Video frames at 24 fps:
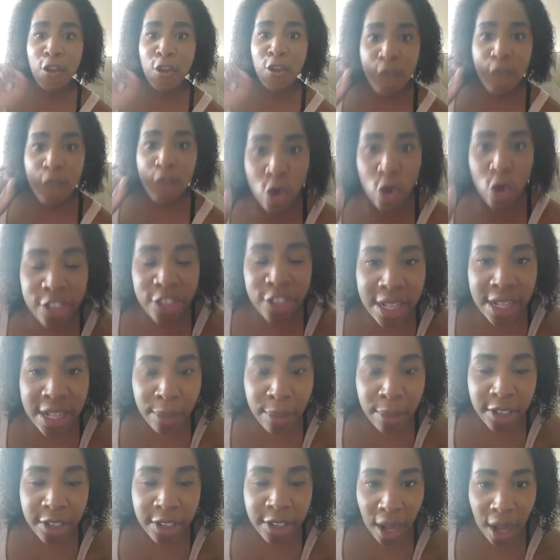They're forcing
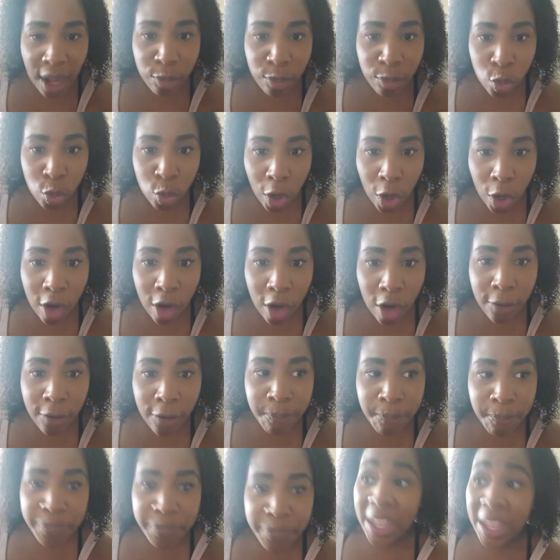them to come to
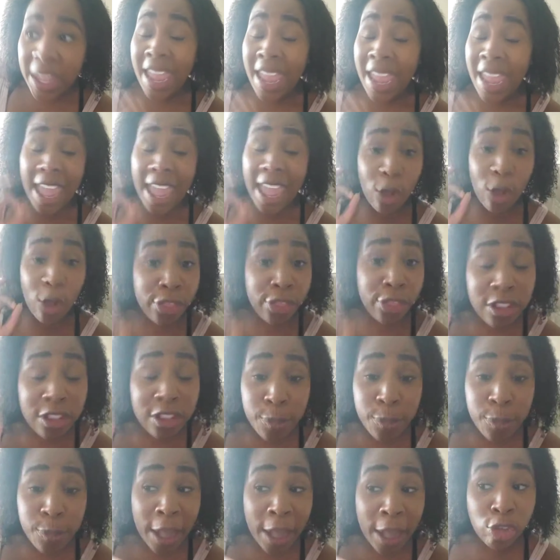work. Health
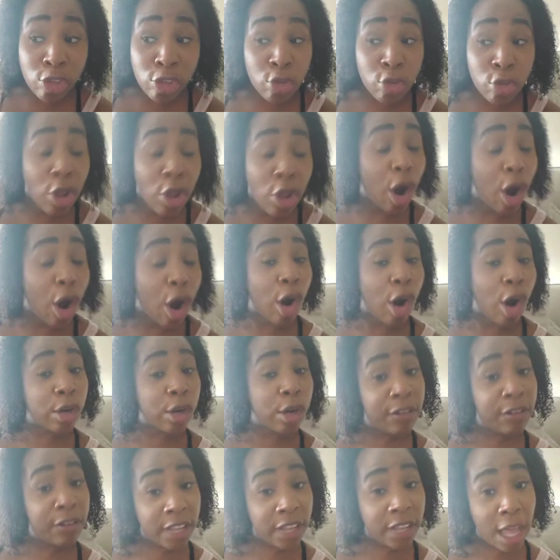inspectors
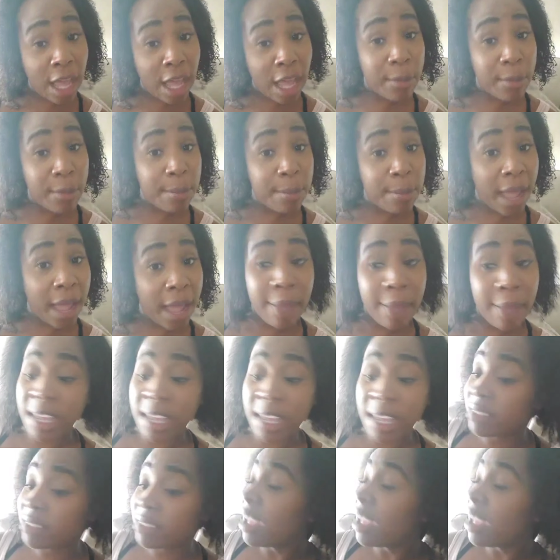aren't even coming by
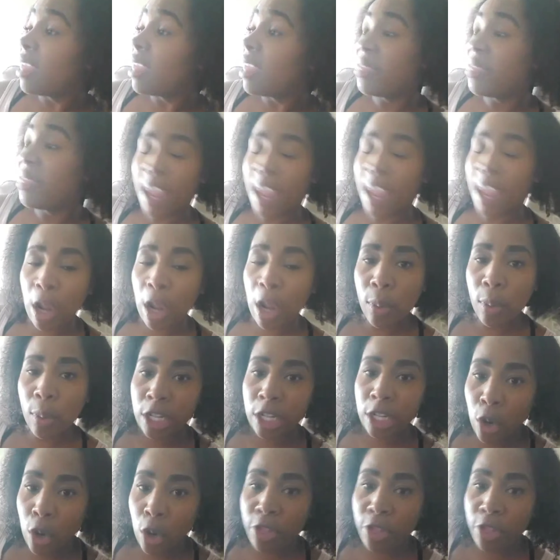because they
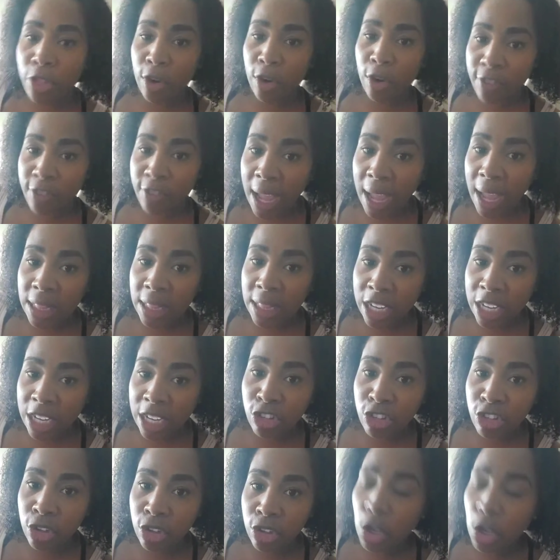already know they're in
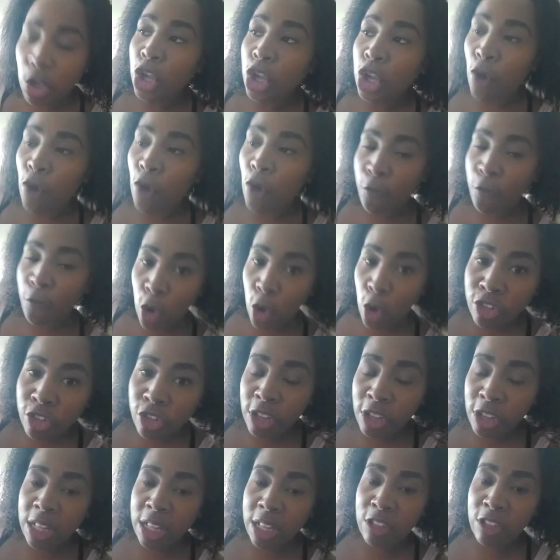violation. You're
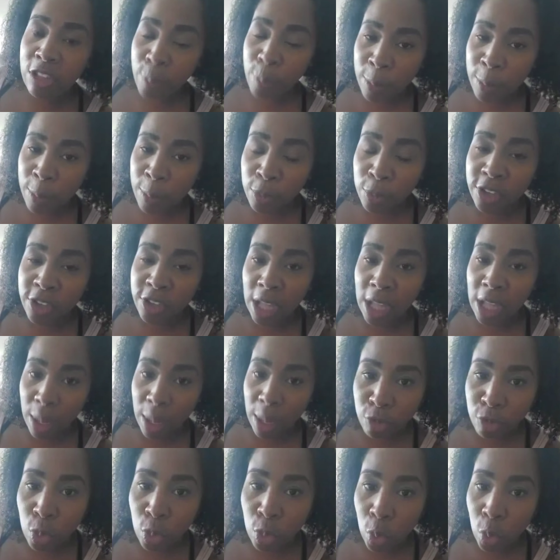forcing these people to
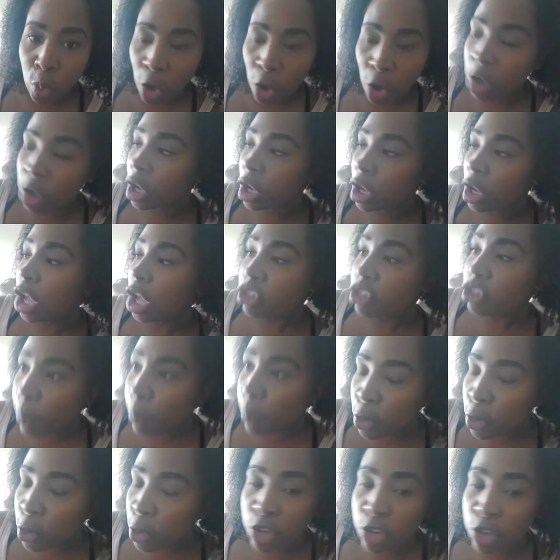come to work
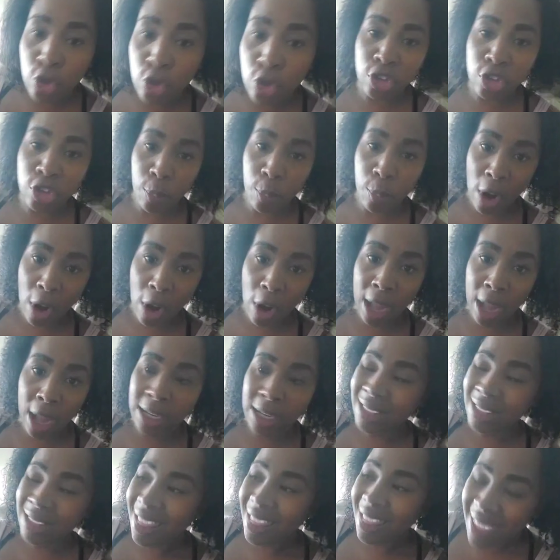to produce a
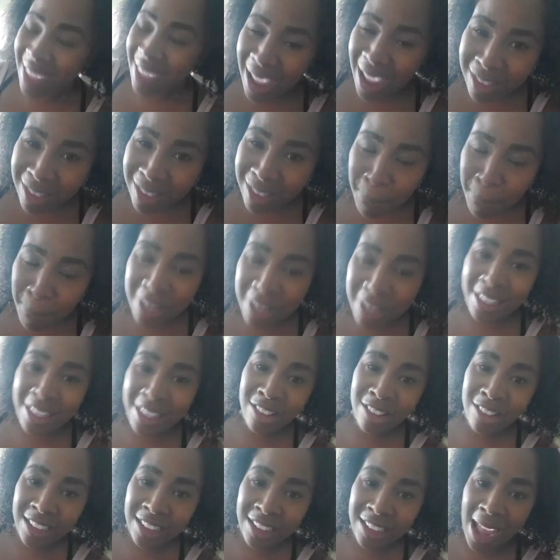product that has a
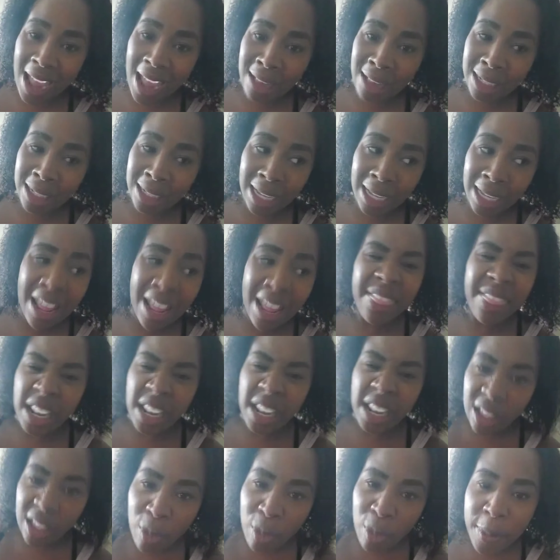potentiality
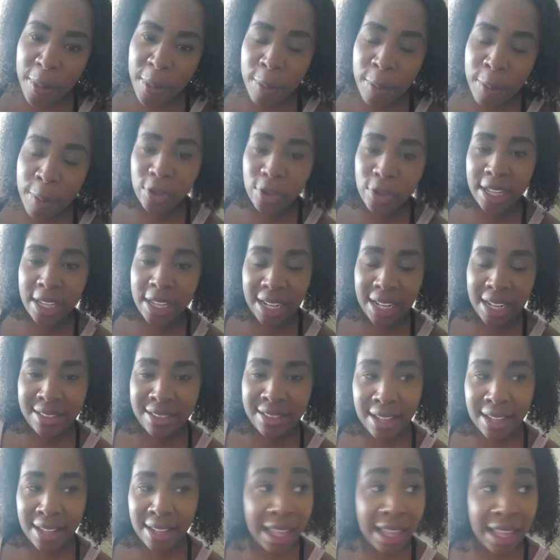that other people could
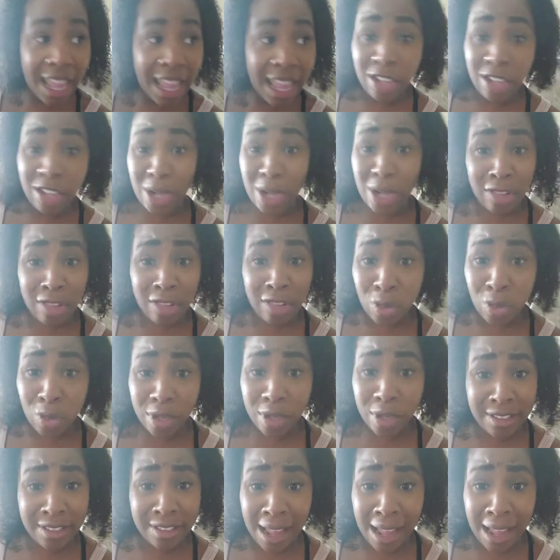get sick, and you guys don't
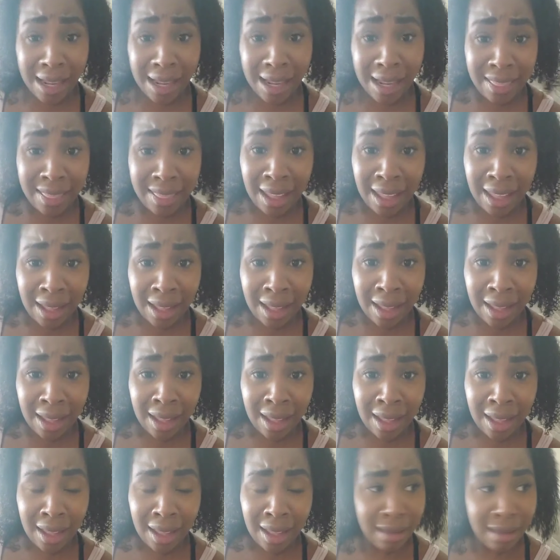want to say anything?
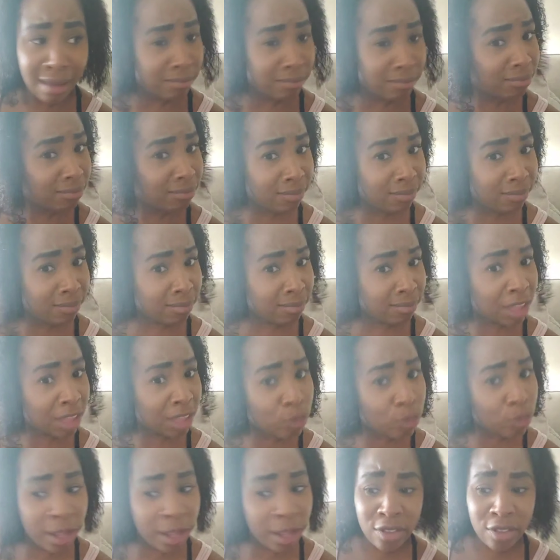
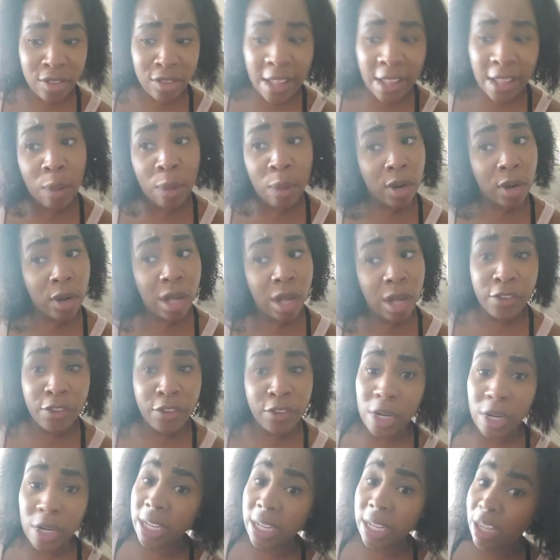That's why they're saying, well,
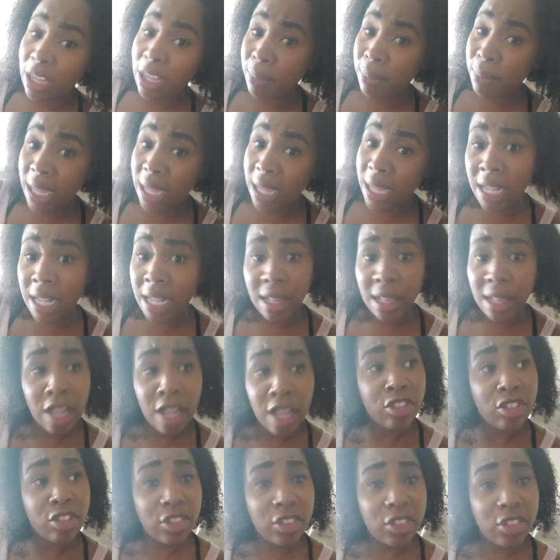if you're going to get
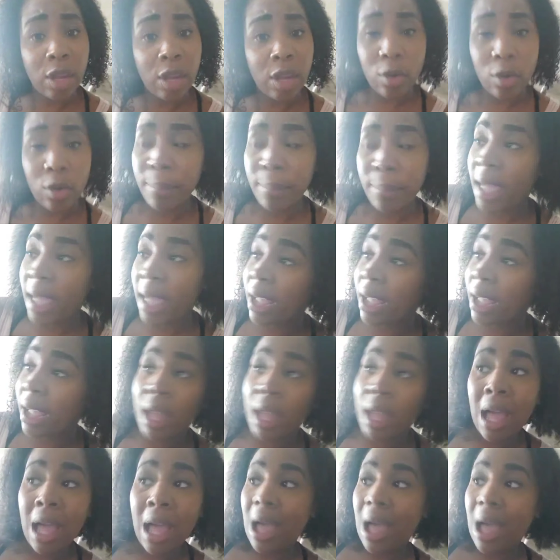meat, just get one pack.
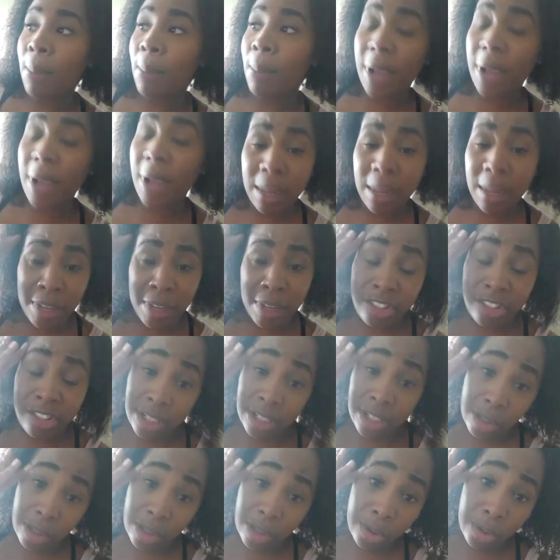I'm buying my
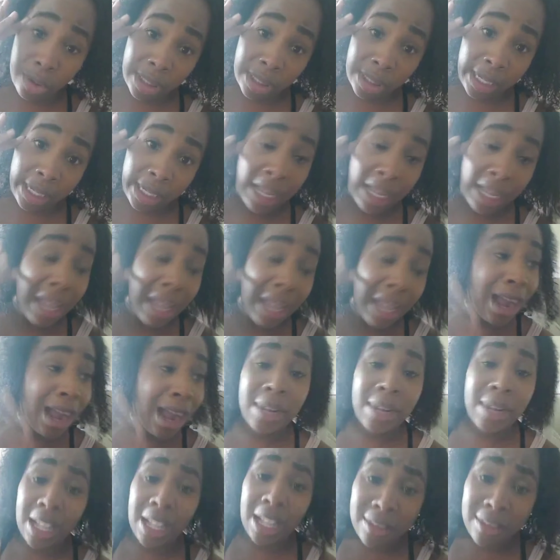shit locally. I
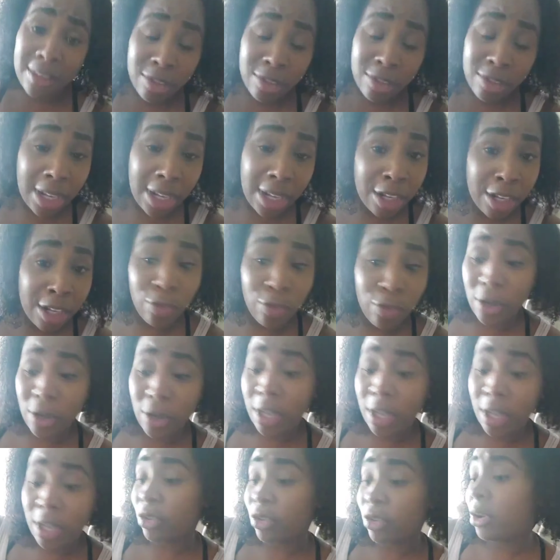already got some shit in the
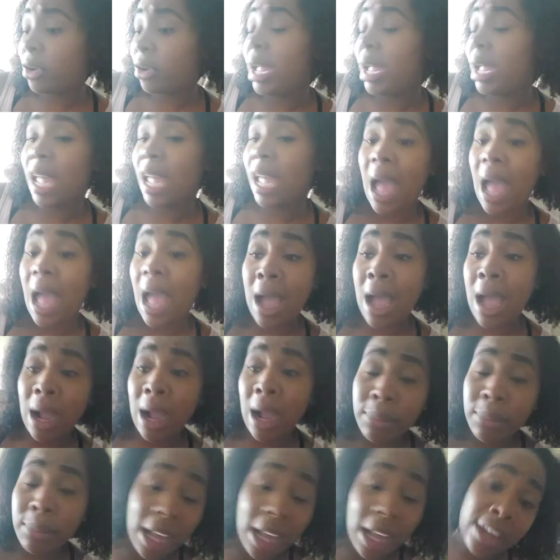freezer.
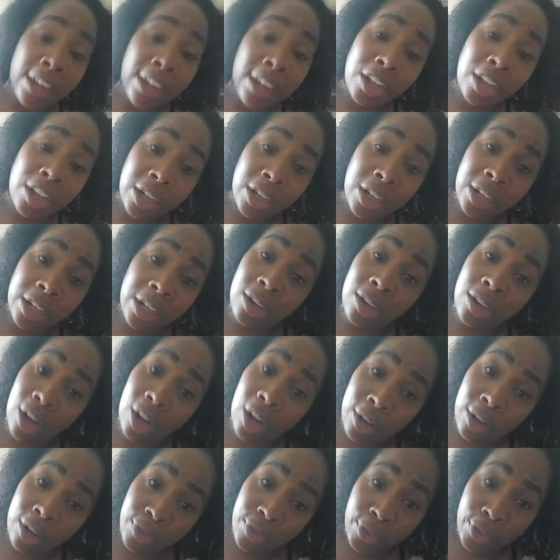I'm kind of good
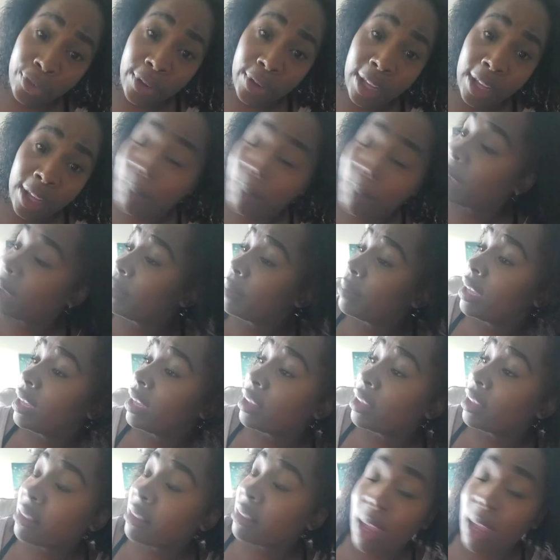off of it. It might
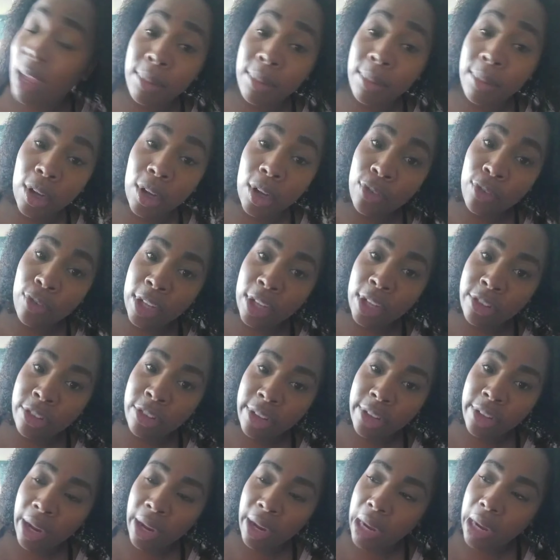be a good time to go
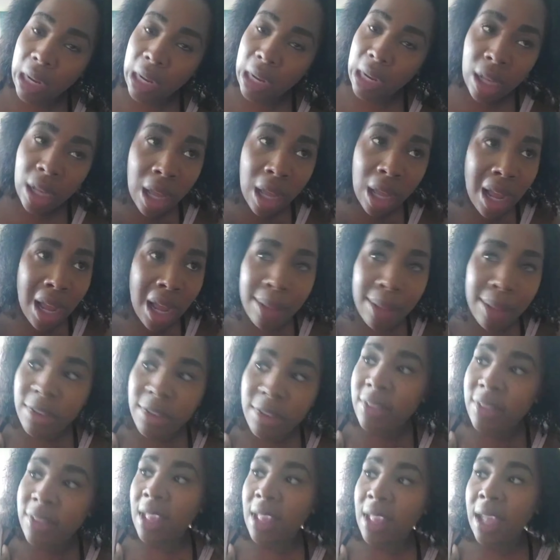vegetarian. I'm
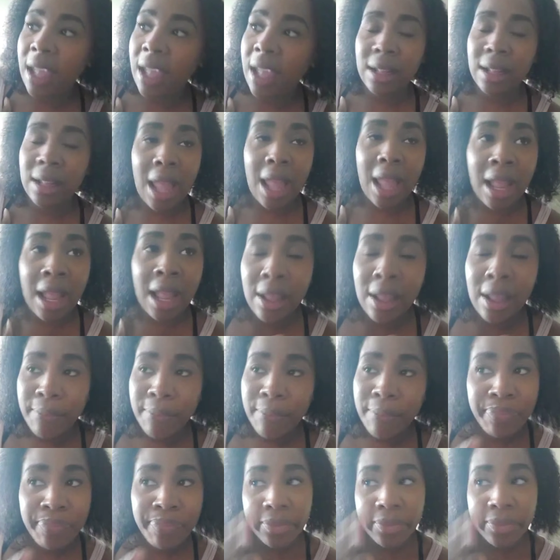just saying, like,
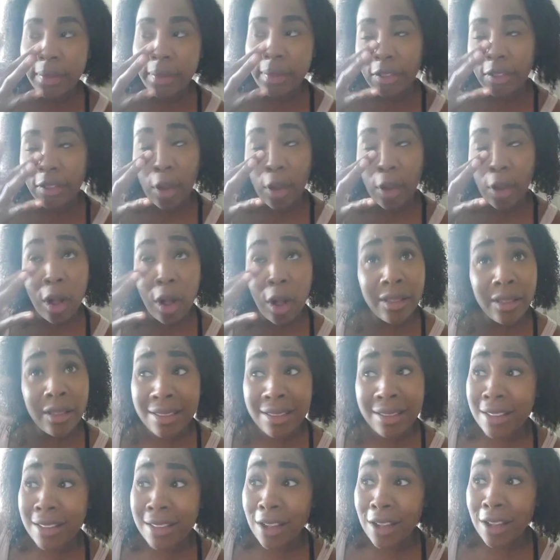it's all
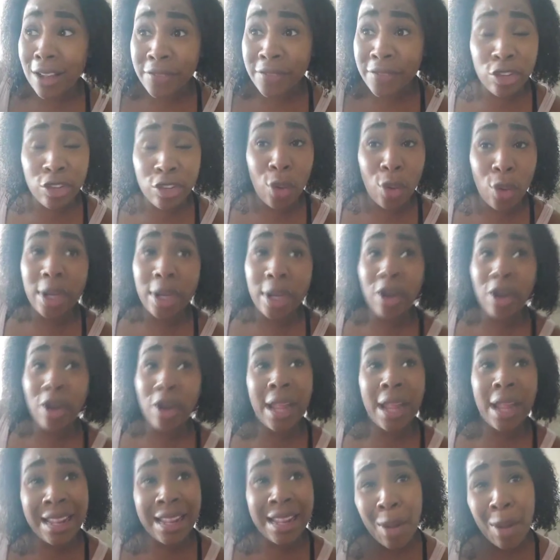this stuff that's going
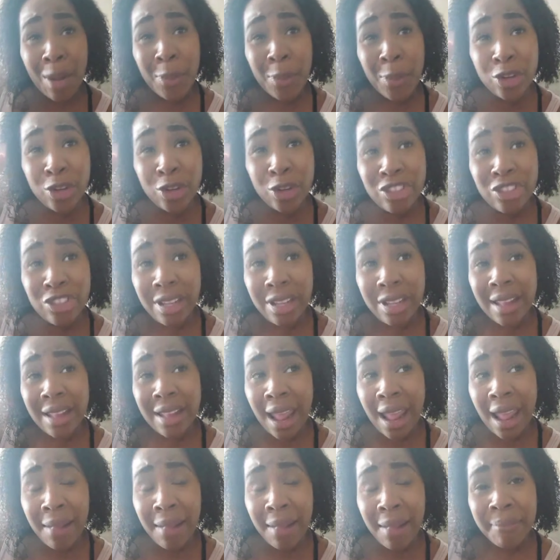on, and they're pushing
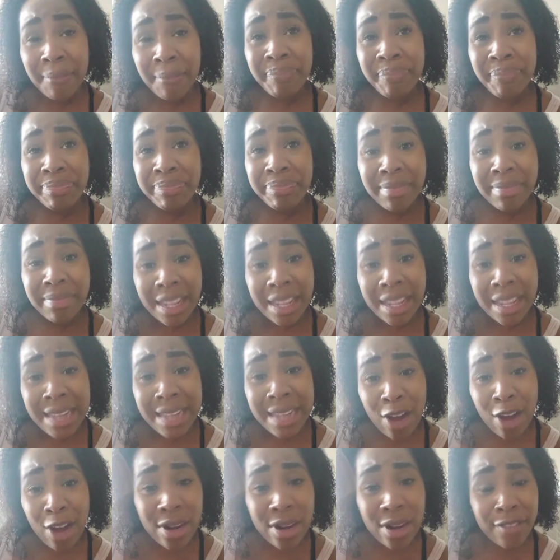the
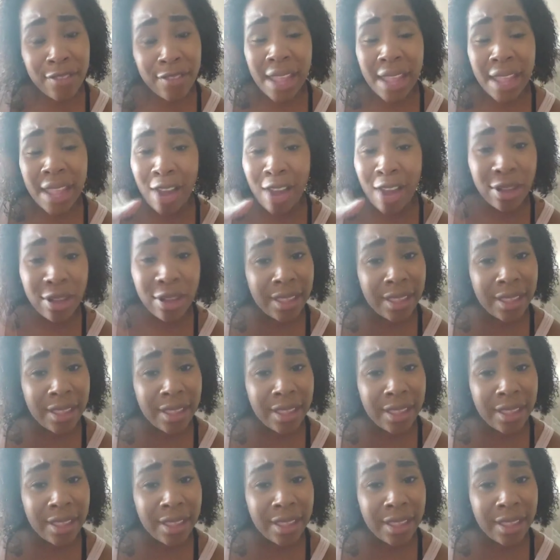narrative that